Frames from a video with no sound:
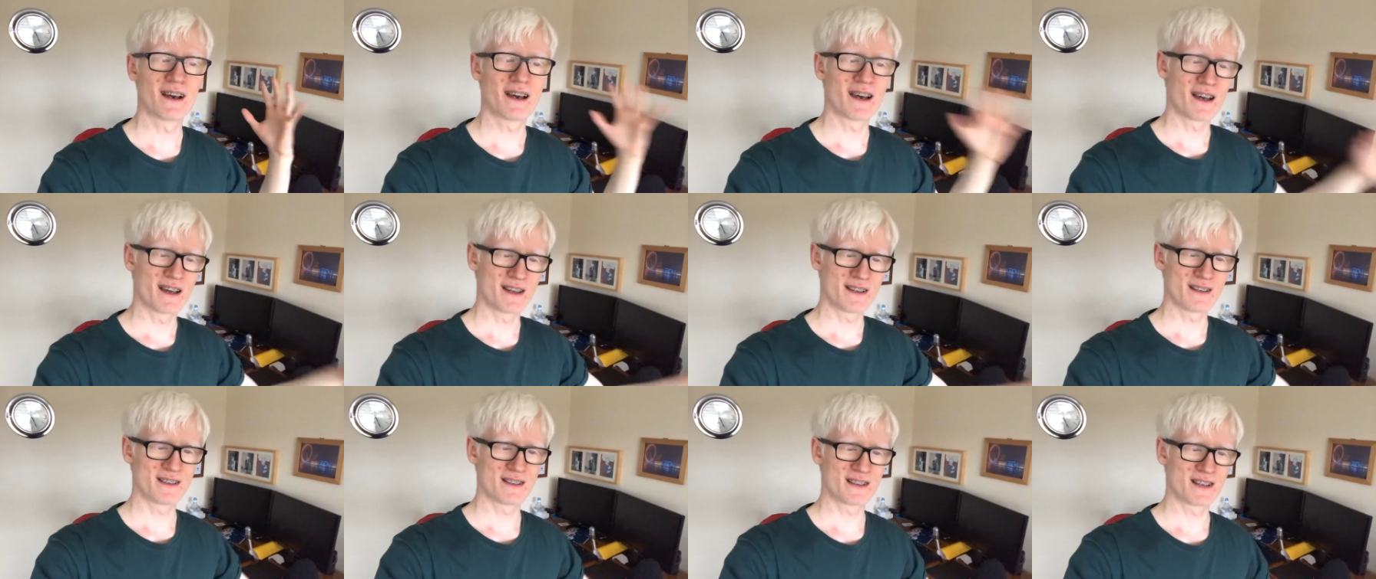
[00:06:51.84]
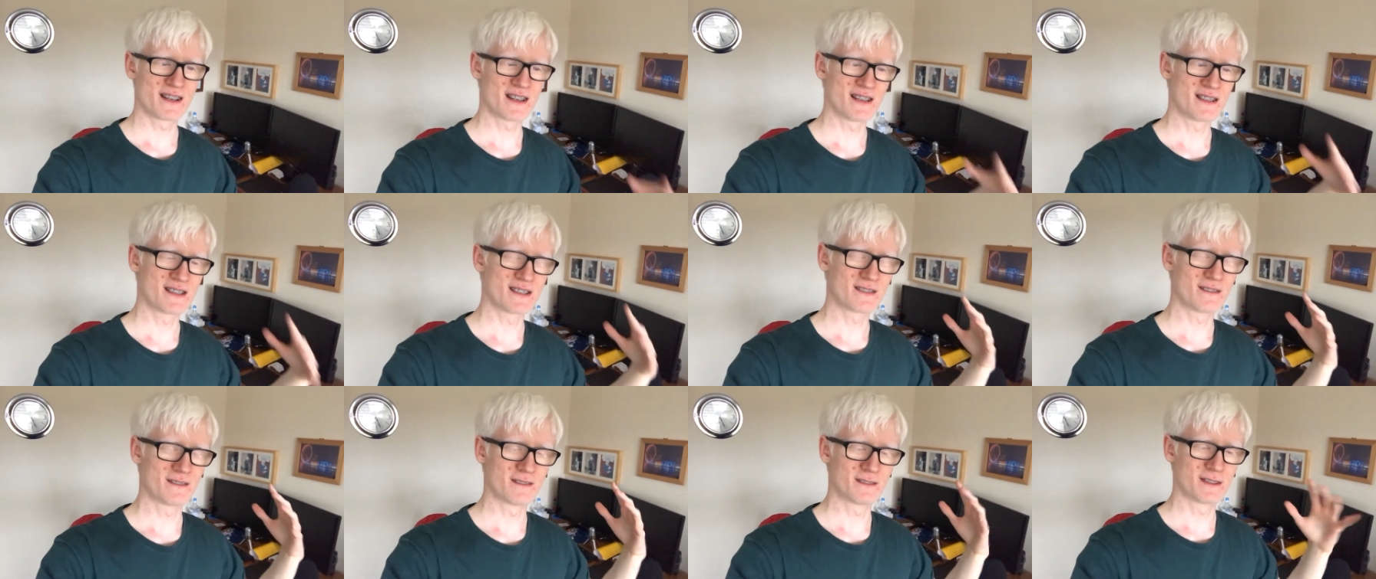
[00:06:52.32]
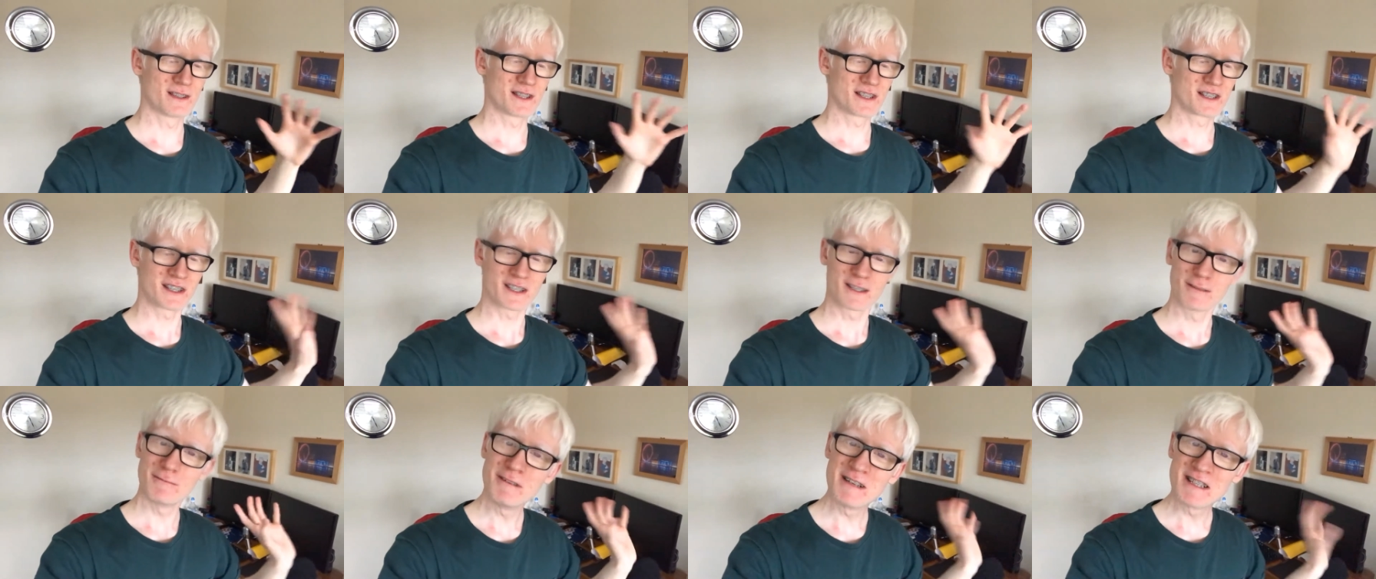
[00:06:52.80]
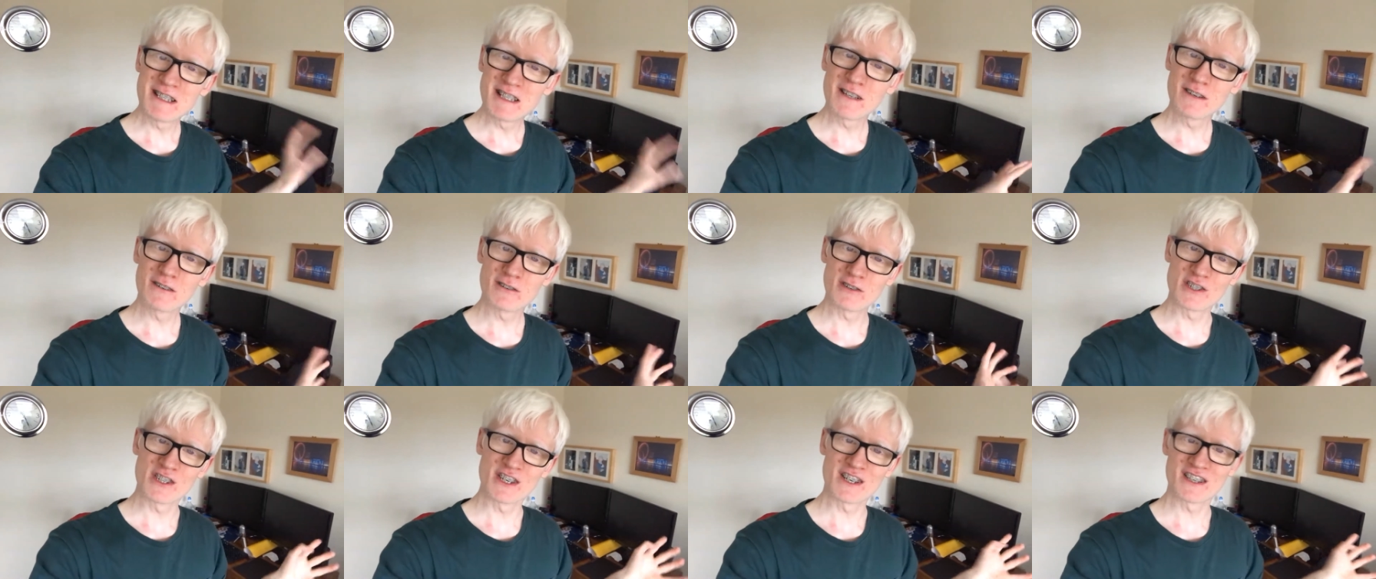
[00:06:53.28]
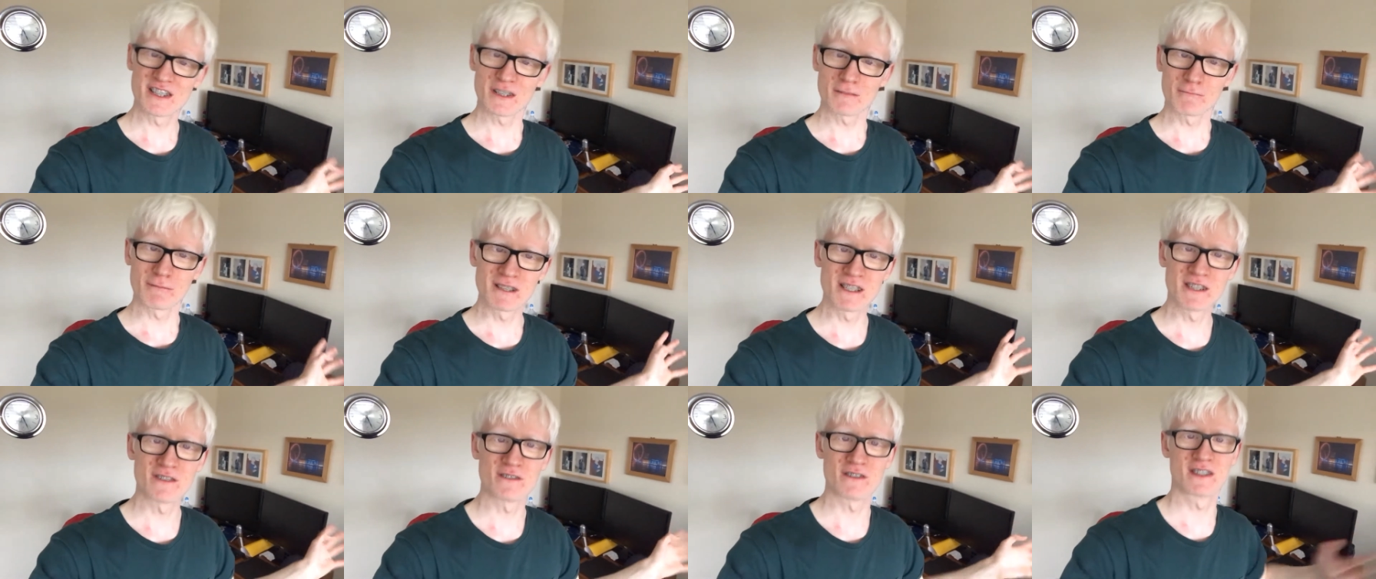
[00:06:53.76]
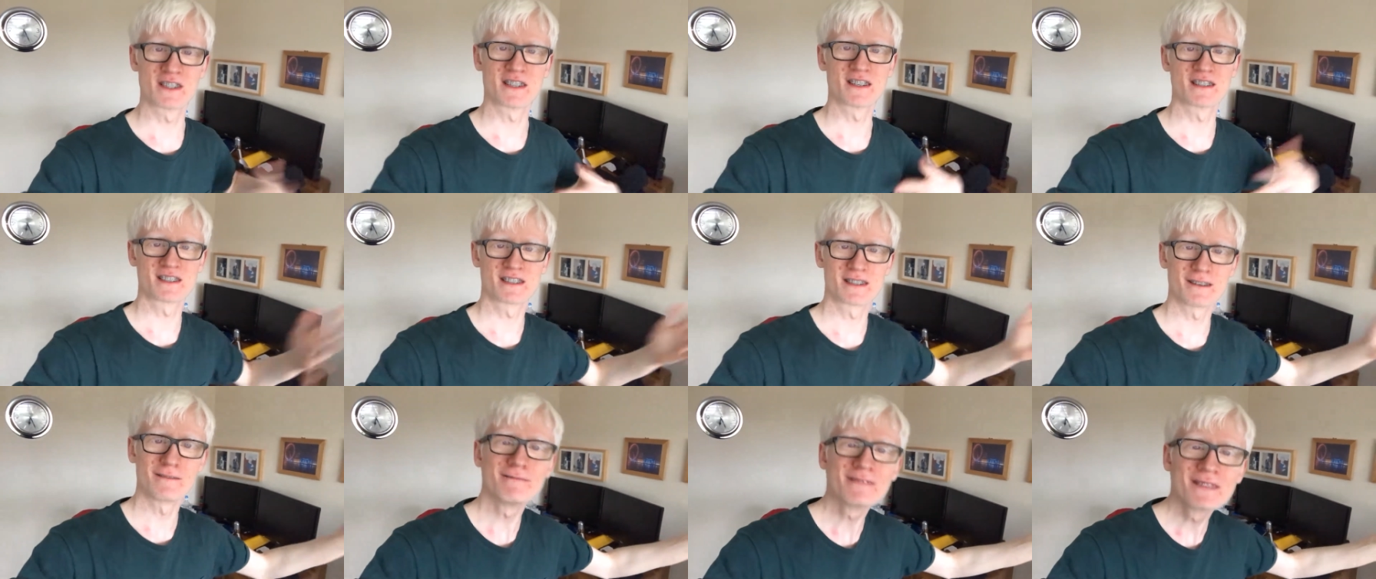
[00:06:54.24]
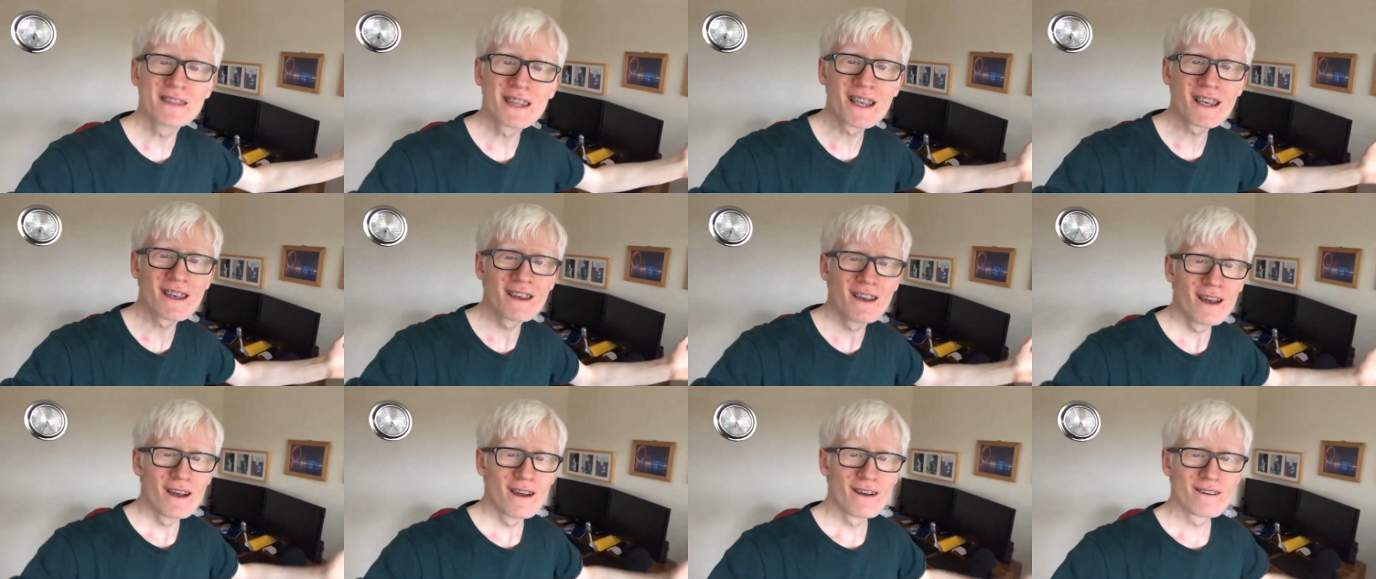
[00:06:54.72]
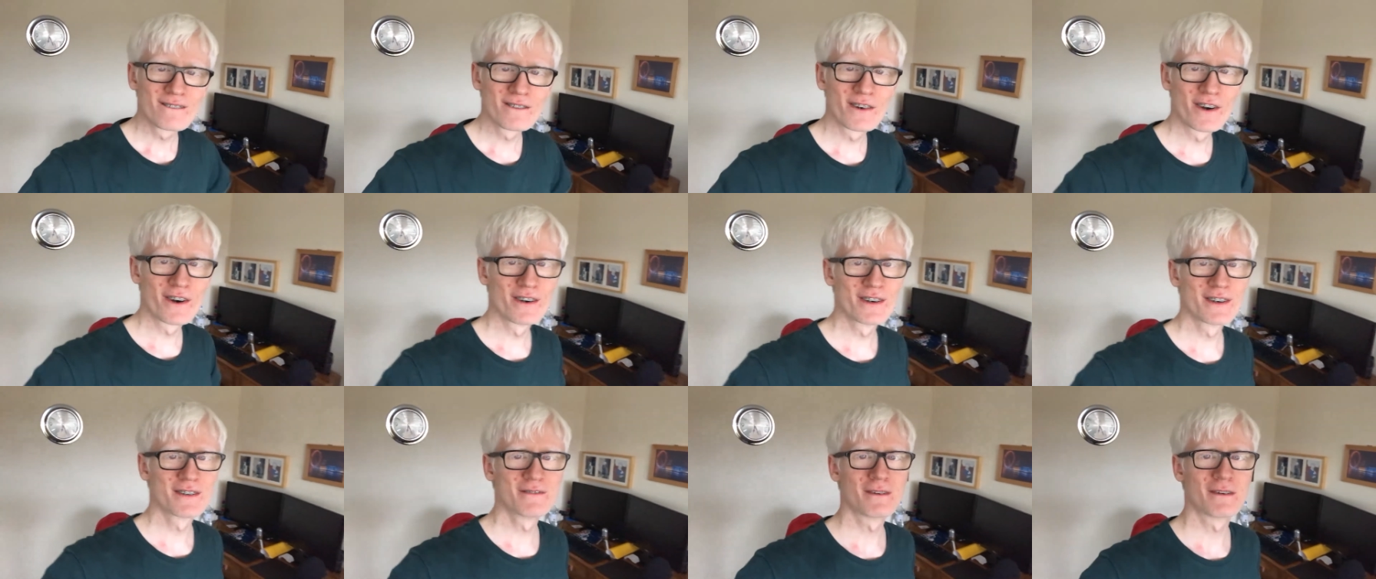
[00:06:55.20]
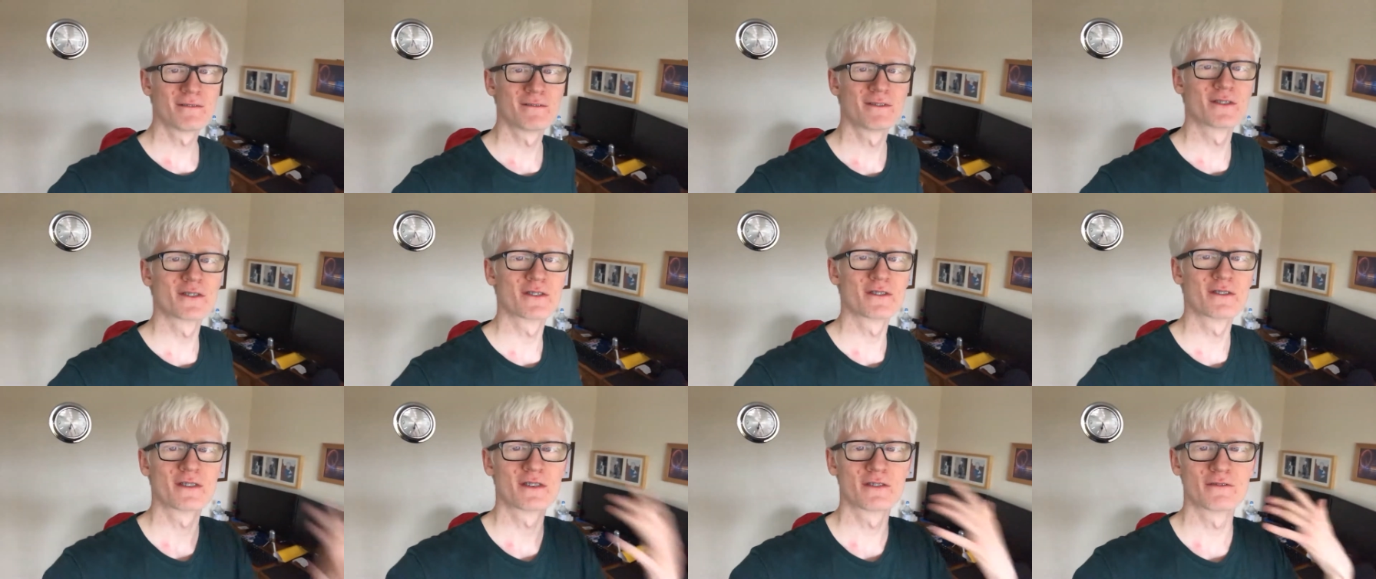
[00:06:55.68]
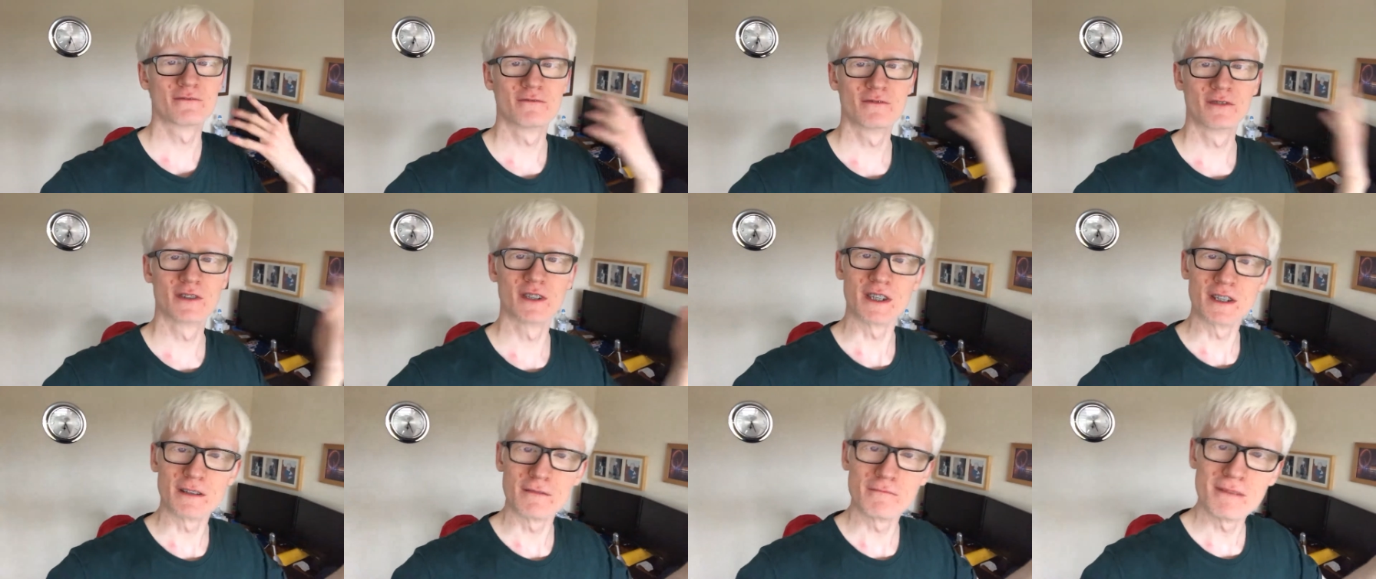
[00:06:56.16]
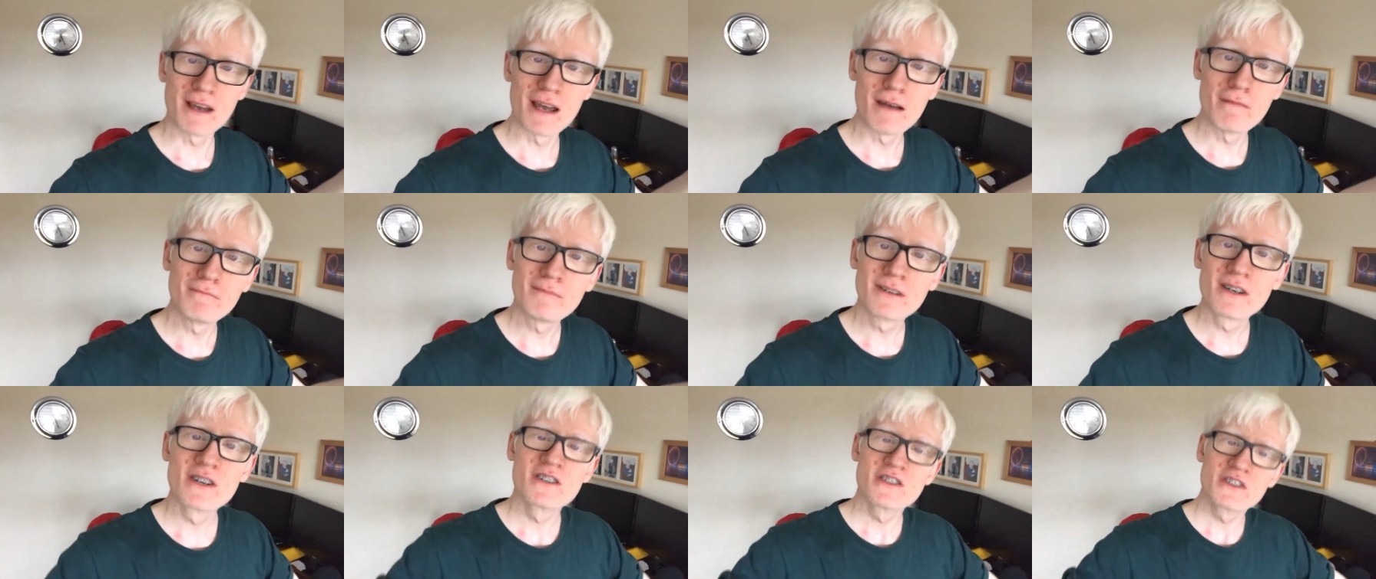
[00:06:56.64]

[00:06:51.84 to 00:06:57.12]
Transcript: aunt is on like the committee or chairs the committee or does something for them. I don't really remember,